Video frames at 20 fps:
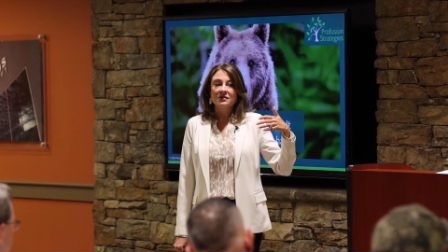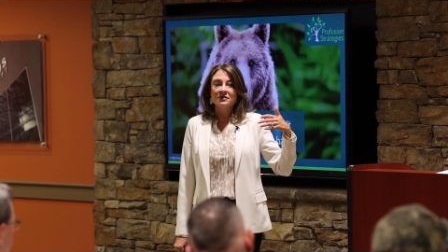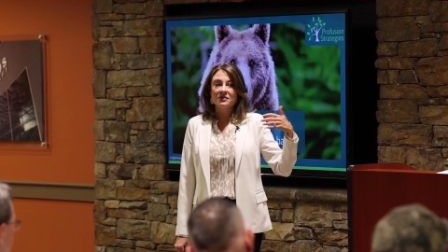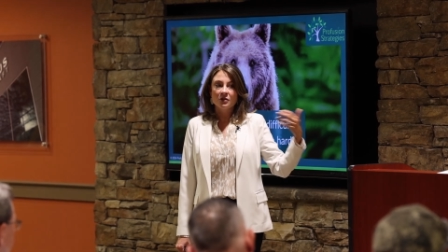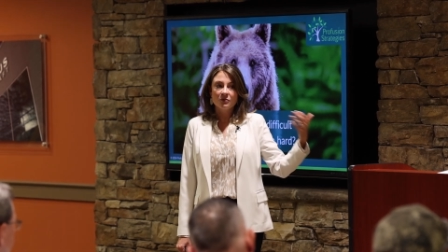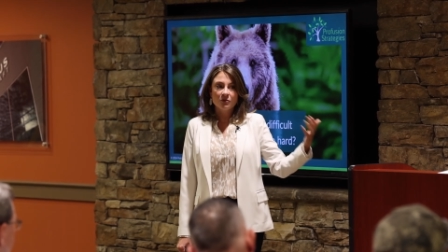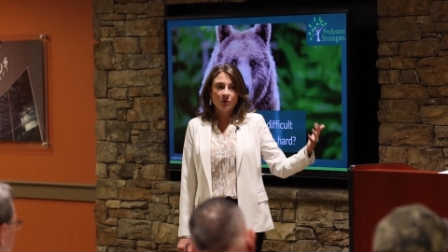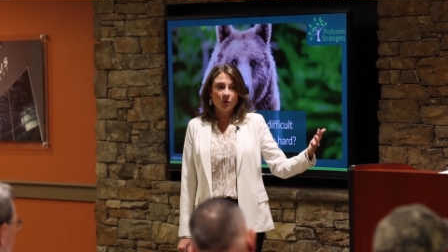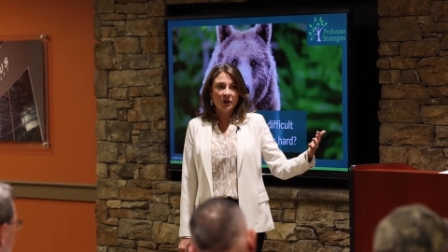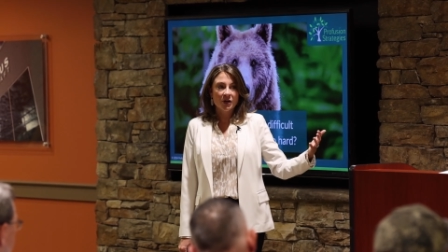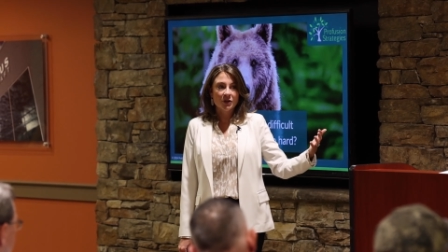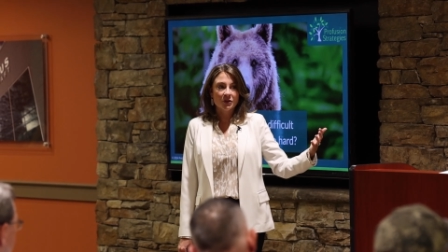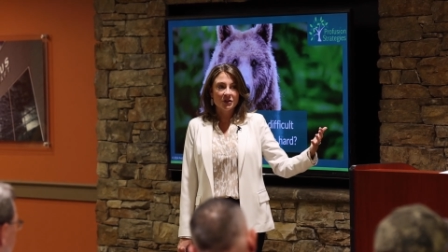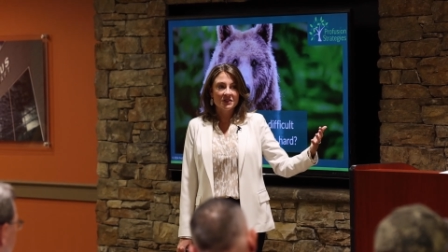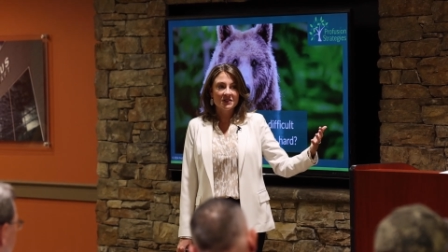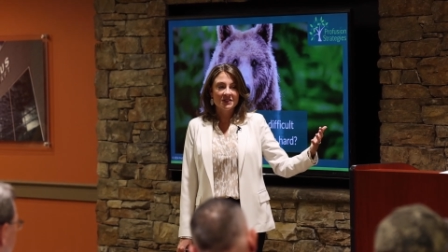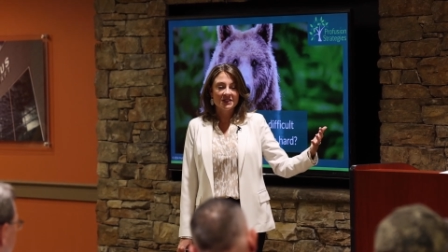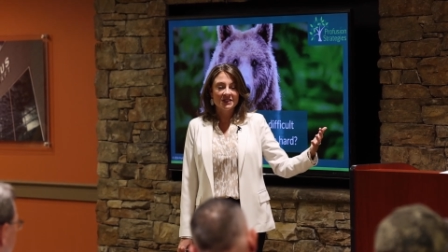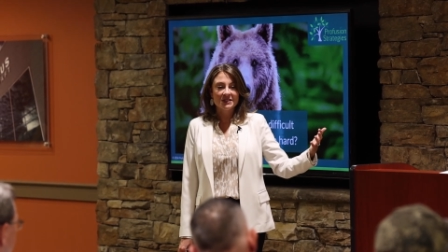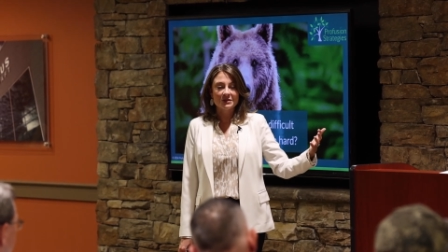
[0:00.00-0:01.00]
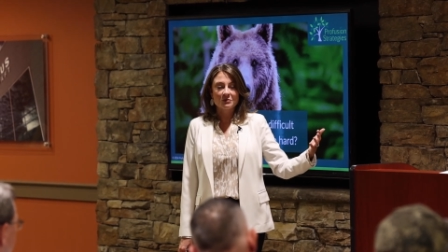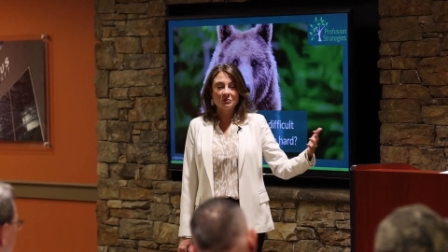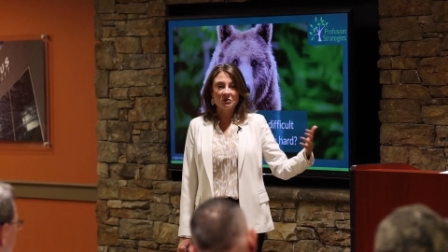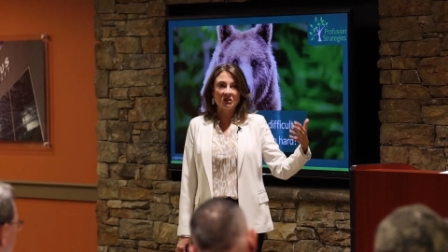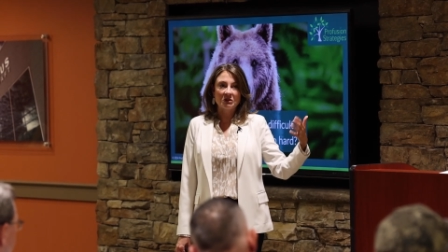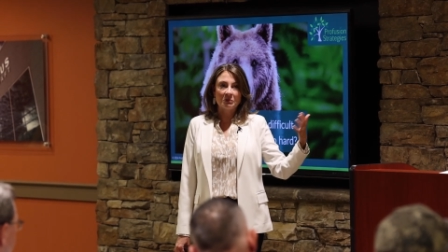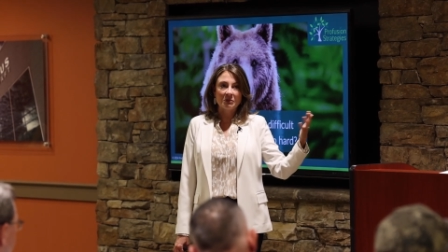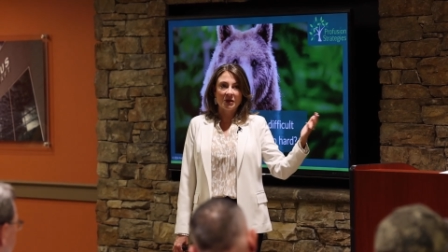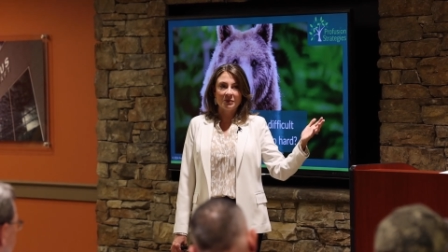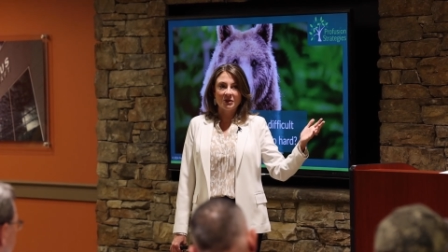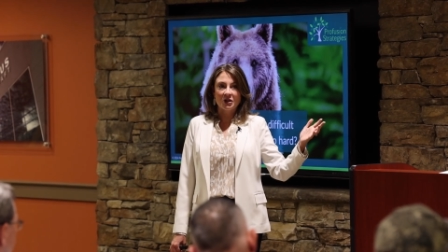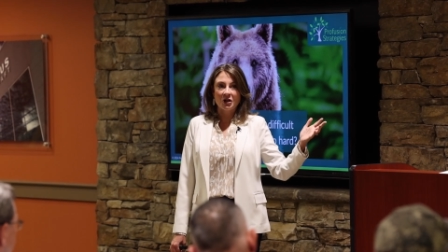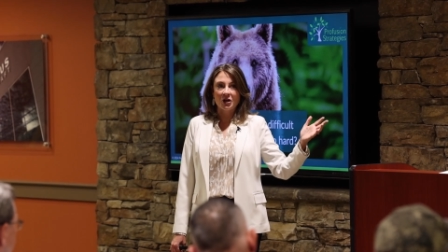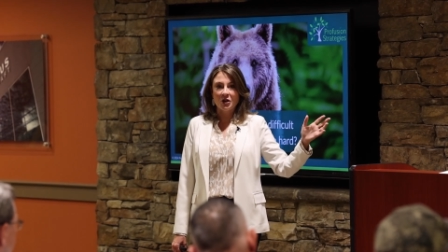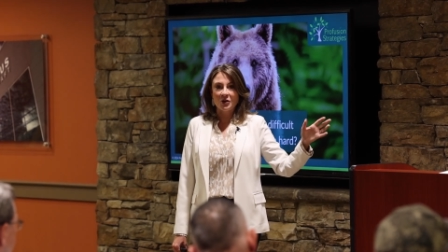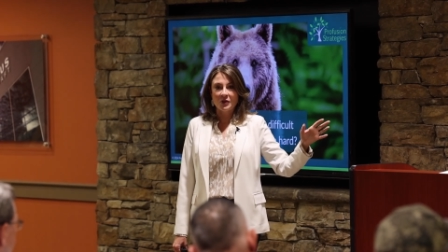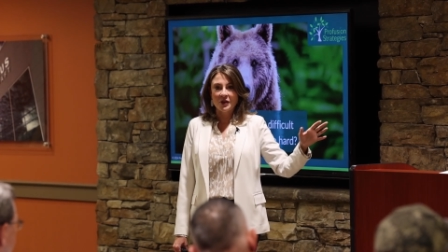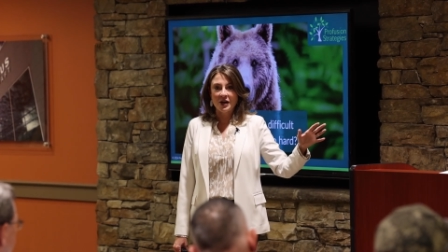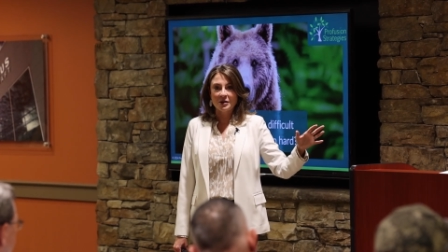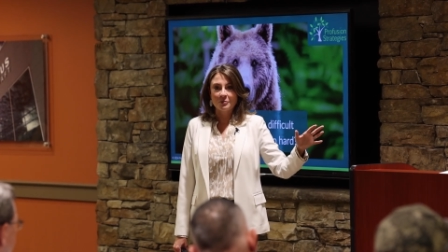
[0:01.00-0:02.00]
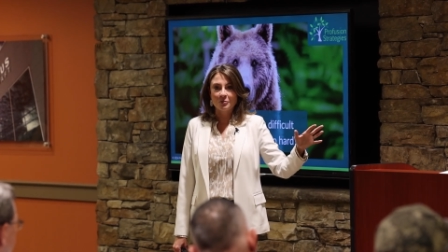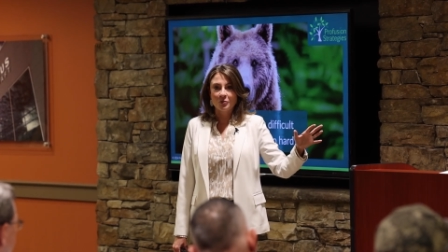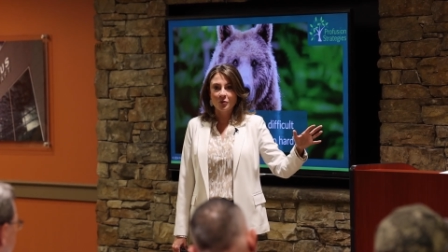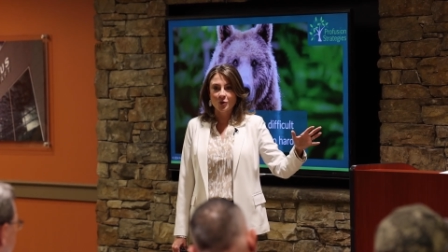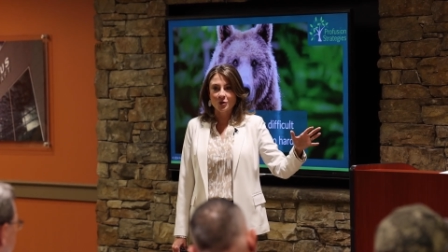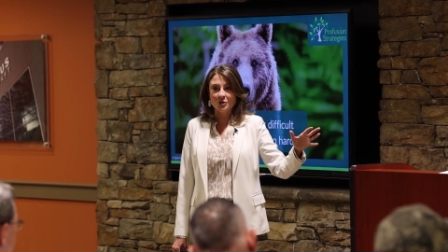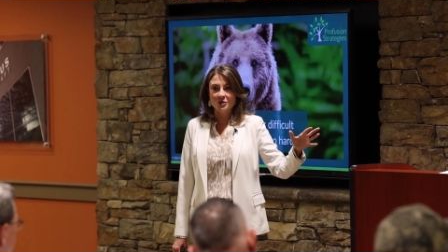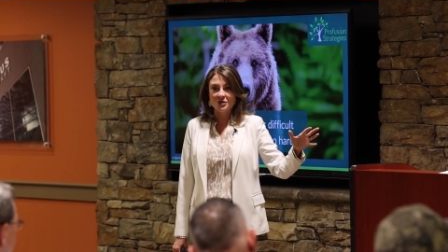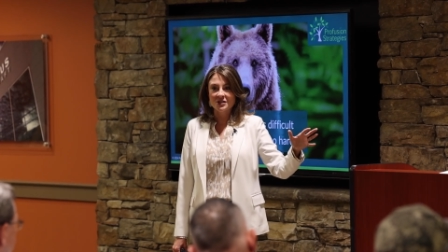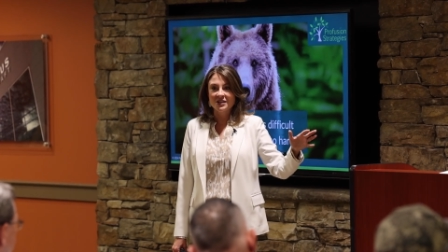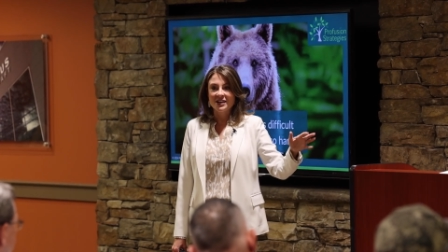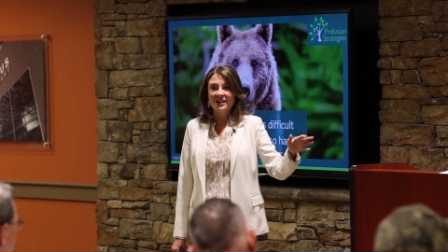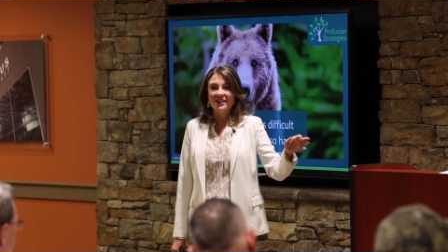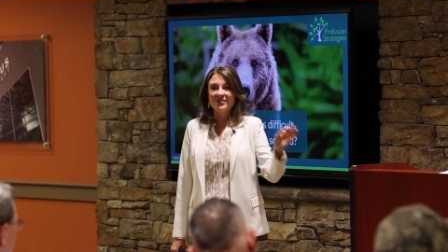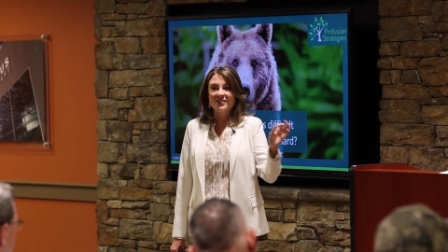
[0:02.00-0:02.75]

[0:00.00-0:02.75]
self-awareness is really maybe not all that important,